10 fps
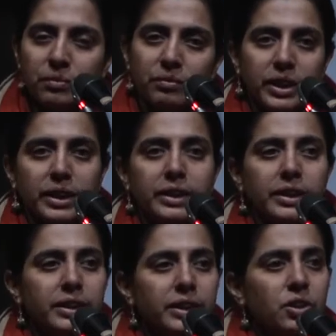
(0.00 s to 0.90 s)
very
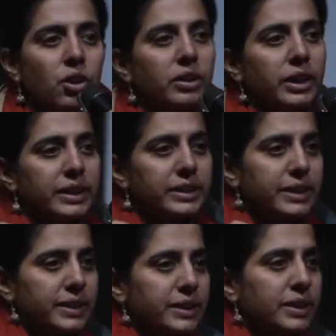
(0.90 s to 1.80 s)
neatly drawn
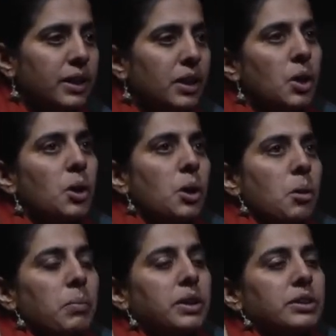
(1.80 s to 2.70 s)
hedges,
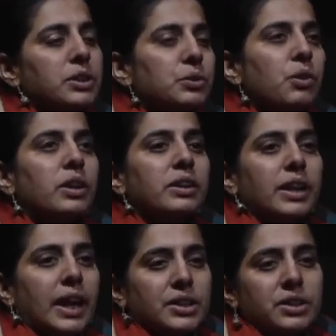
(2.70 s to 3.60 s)
but this is what
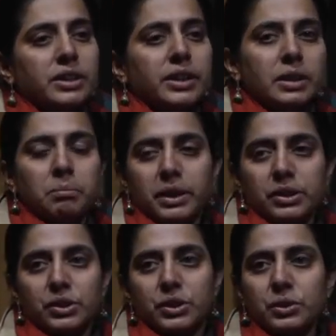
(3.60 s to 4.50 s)
natural
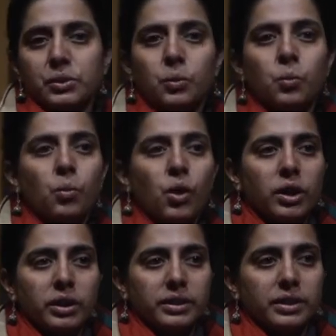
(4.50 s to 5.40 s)
elements
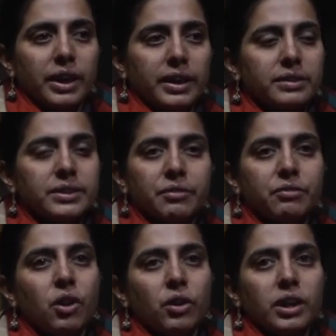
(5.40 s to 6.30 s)
want, like say
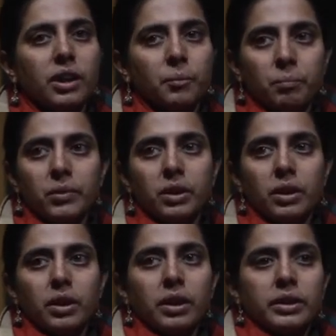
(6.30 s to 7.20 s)
fauna.
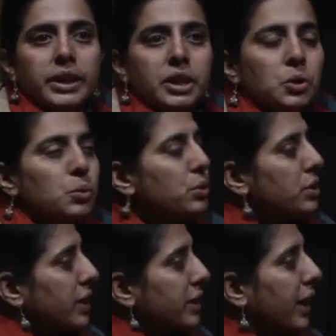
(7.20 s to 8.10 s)
They use
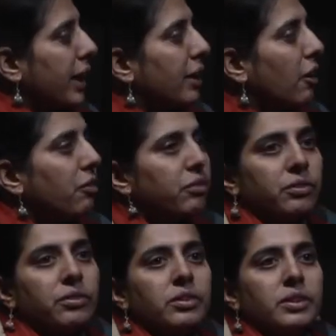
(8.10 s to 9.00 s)
such kind of
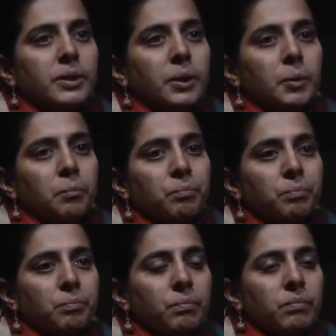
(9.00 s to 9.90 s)
um,
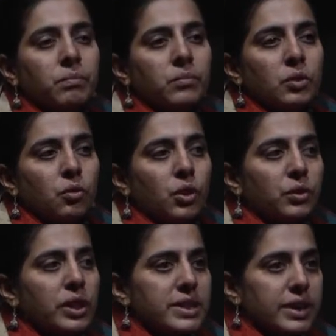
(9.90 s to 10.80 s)
what you
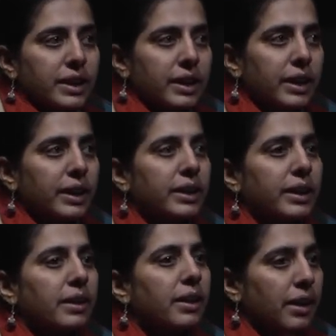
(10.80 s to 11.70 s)
can say
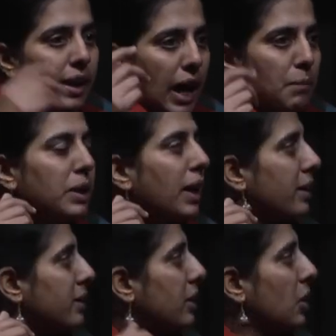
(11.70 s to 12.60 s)
created habitats.